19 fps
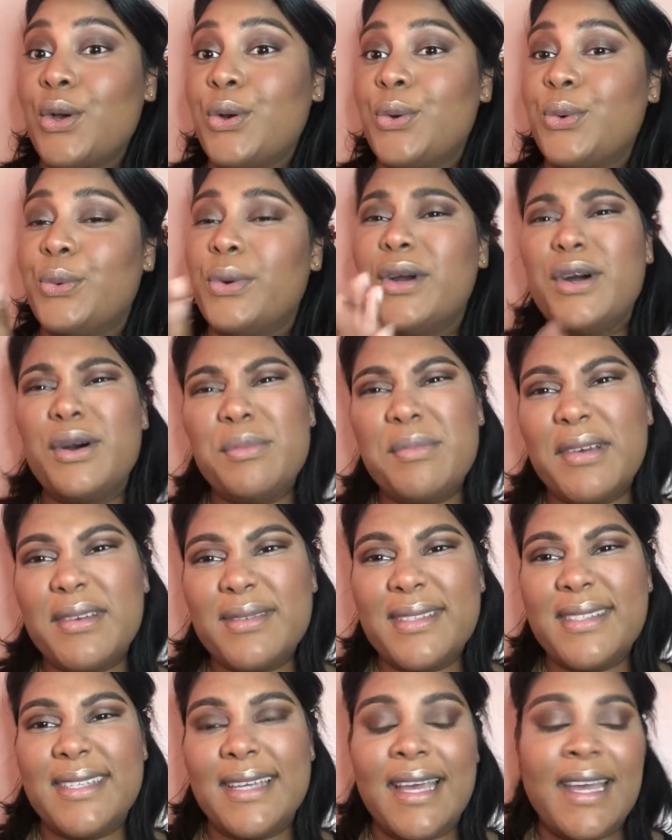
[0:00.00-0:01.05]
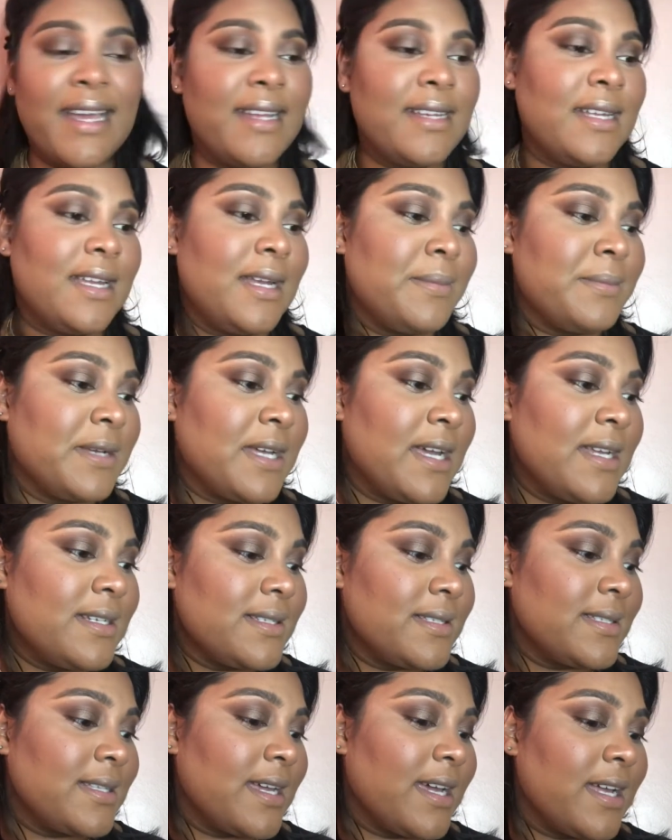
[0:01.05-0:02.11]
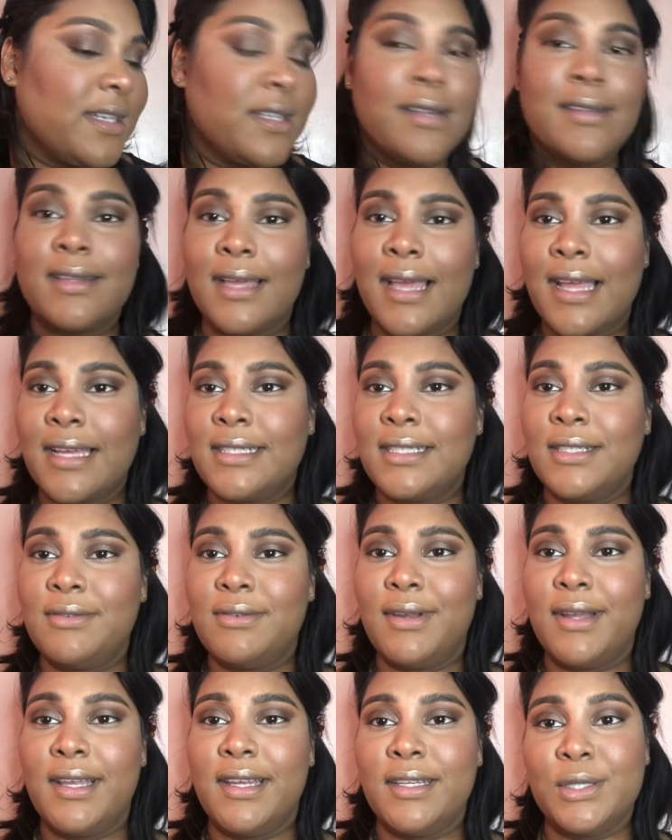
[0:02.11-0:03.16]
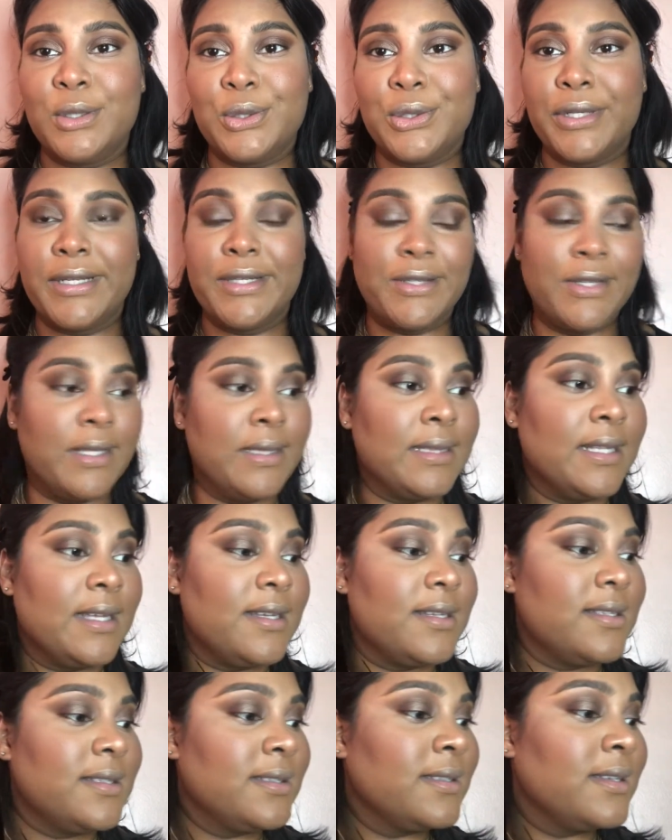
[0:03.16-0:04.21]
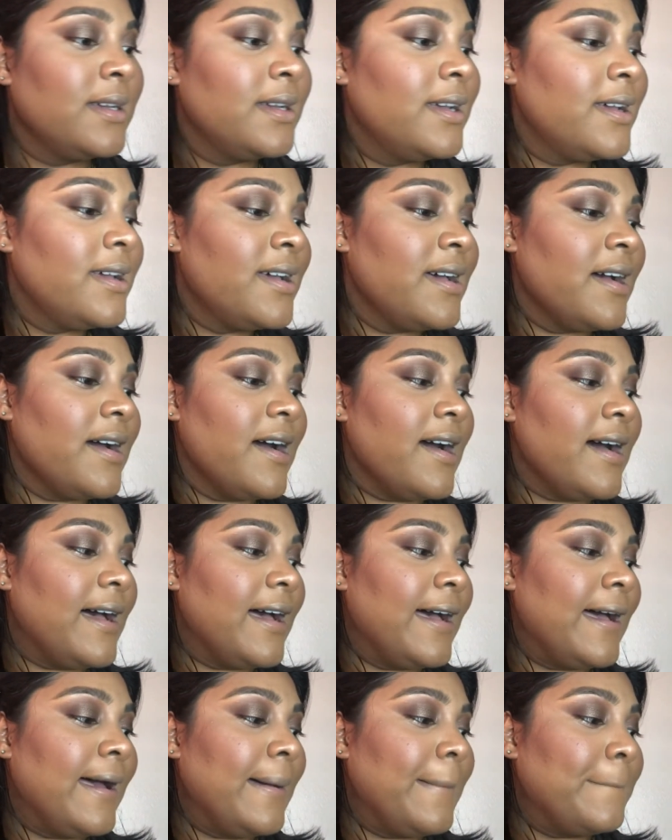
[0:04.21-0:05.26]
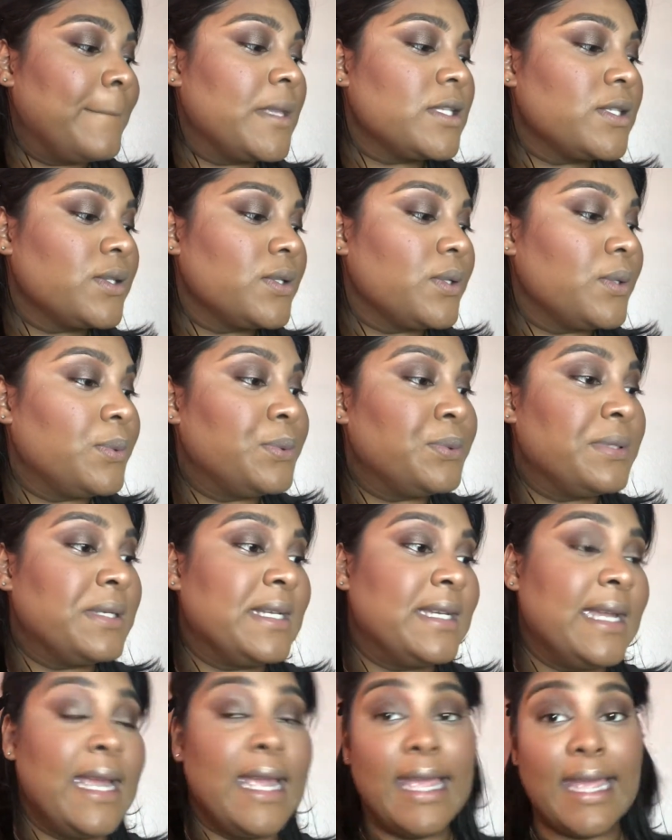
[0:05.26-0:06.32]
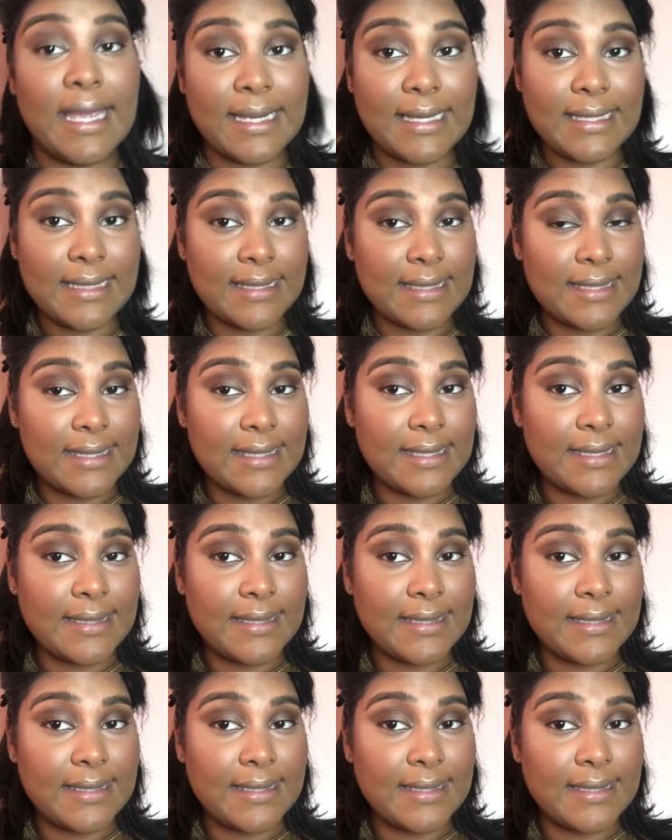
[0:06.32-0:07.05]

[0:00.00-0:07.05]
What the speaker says: we're almost done, and I'm kind of sad because I actually really enjoyed doing this. So next,